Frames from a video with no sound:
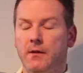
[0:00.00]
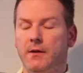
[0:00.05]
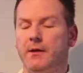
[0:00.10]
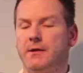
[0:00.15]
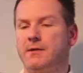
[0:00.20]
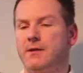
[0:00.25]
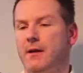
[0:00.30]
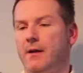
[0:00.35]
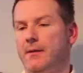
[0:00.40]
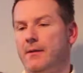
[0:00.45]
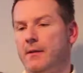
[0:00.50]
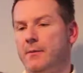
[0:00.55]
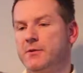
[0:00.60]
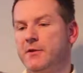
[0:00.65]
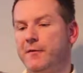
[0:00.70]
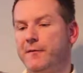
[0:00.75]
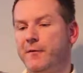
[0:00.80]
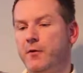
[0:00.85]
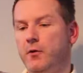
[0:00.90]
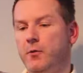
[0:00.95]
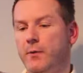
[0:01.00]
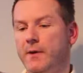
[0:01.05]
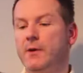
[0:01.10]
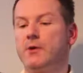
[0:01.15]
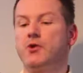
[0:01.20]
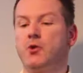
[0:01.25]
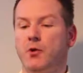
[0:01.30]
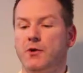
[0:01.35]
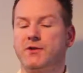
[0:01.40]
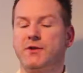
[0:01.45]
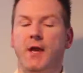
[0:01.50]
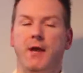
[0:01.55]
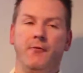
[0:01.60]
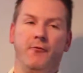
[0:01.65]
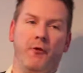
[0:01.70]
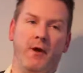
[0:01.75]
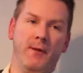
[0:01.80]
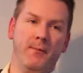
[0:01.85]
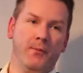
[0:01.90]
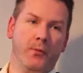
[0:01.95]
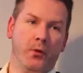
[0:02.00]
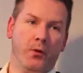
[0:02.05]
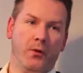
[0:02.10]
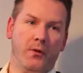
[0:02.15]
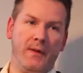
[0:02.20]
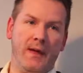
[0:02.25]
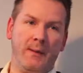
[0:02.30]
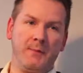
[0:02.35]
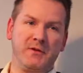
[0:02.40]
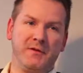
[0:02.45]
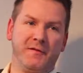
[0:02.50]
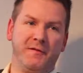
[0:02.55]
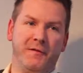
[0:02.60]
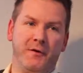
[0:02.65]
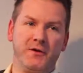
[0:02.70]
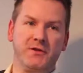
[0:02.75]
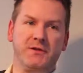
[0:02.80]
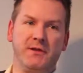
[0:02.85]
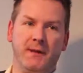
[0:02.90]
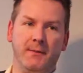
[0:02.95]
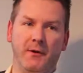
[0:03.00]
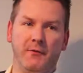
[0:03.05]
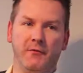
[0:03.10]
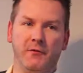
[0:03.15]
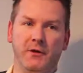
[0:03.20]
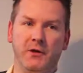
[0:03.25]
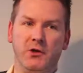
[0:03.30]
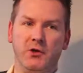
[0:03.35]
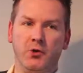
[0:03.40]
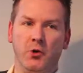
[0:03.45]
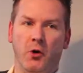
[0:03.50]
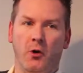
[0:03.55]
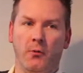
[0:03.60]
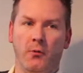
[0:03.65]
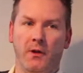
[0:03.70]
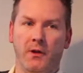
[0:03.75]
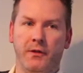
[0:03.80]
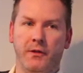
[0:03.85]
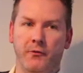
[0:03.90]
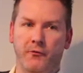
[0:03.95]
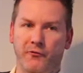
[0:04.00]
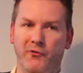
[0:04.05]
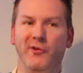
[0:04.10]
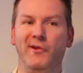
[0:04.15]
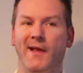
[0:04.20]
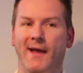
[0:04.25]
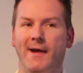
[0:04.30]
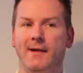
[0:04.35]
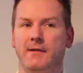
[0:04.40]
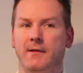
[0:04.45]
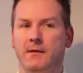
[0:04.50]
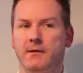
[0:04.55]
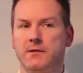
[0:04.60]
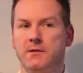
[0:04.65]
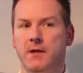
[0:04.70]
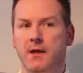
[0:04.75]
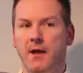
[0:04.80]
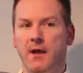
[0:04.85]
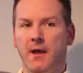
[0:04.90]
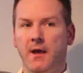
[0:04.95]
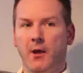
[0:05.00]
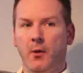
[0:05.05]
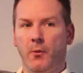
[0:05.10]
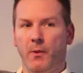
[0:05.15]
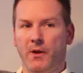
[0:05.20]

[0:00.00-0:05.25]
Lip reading: There was a few. When I shot Set in Rainbow, that was the first time I'd really shot with real actors. Yeah.